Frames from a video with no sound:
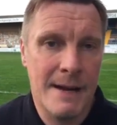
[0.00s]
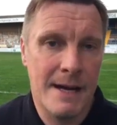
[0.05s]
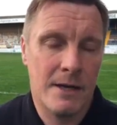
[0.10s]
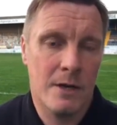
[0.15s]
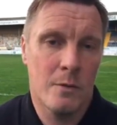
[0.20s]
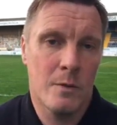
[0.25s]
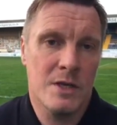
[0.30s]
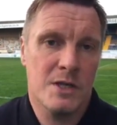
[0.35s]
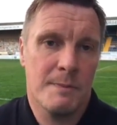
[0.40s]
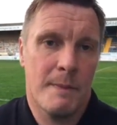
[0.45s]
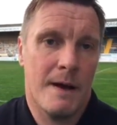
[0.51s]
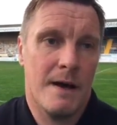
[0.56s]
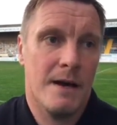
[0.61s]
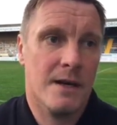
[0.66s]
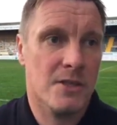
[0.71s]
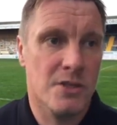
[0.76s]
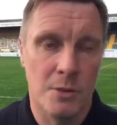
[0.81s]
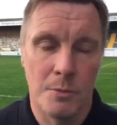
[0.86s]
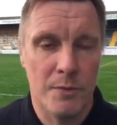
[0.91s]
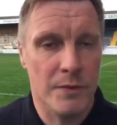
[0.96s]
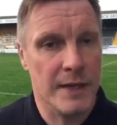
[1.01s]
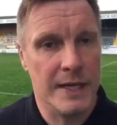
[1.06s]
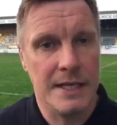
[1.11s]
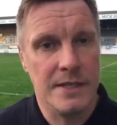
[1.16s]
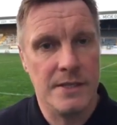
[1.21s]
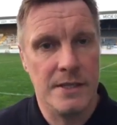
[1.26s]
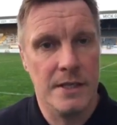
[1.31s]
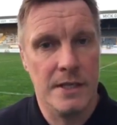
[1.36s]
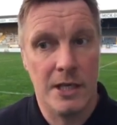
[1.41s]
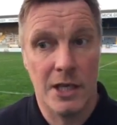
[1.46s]
How can we spark something
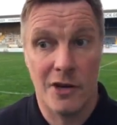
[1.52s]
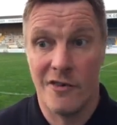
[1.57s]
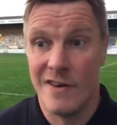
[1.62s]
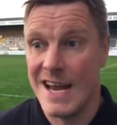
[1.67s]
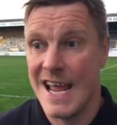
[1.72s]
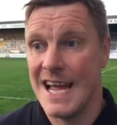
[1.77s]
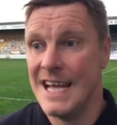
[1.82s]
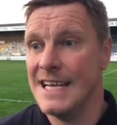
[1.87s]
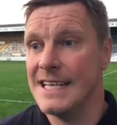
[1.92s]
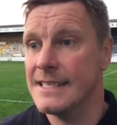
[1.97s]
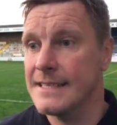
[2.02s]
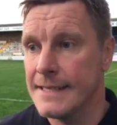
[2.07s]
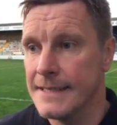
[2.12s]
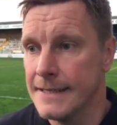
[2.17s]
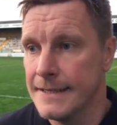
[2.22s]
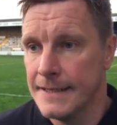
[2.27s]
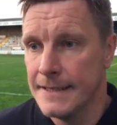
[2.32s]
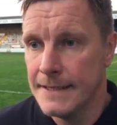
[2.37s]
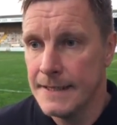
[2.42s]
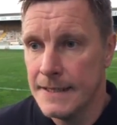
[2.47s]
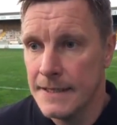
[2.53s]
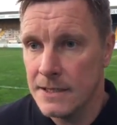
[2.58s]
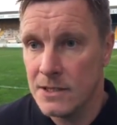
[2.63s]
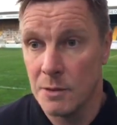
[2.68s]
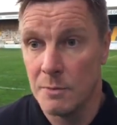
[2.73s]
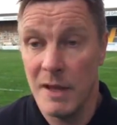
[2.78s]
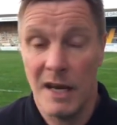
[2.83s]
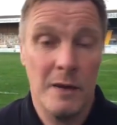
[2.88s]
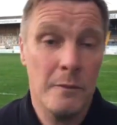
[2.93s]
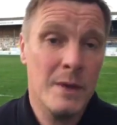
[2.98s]
to create something?